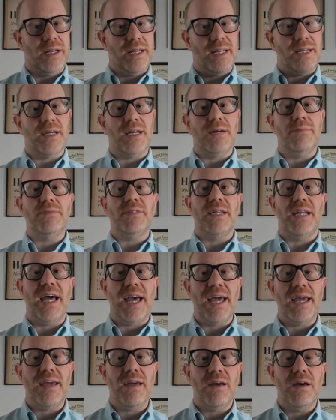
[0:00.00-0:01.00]
income
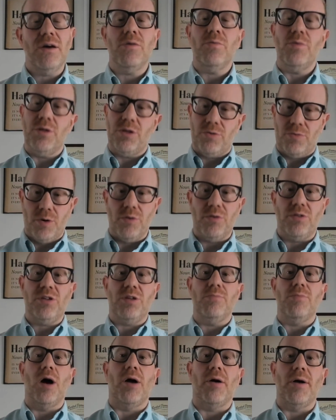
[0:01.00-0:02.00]
today with growth
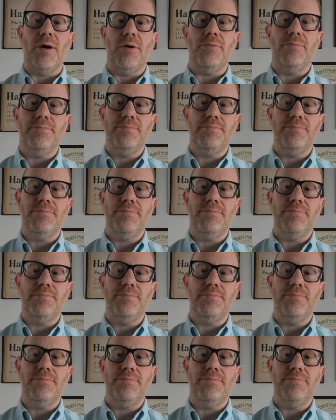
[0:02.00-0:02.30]
tomorrow.